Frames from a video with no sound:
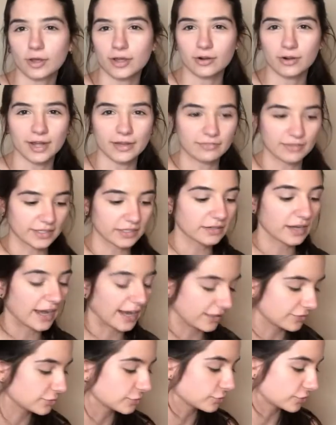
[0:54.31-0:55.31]
I don't have like
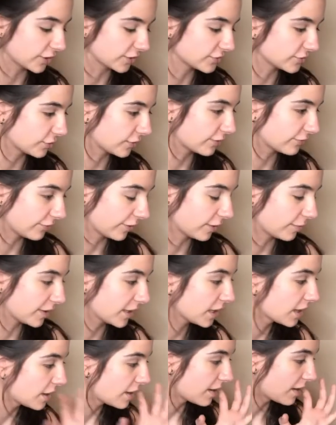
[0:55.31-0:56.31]
actual drugstore in front of
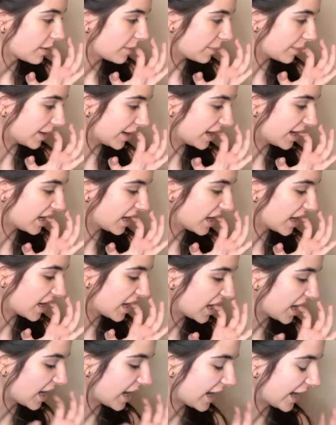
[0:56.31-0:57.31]
me, but
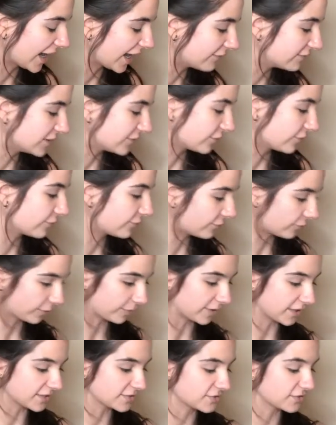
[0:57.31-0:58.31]
I have different
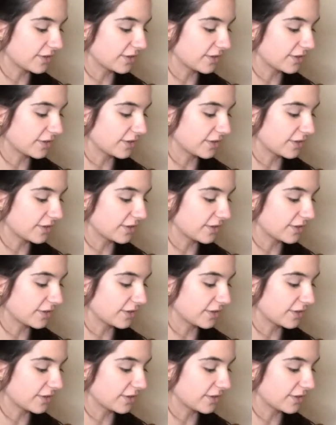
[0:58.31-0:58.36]
formulas.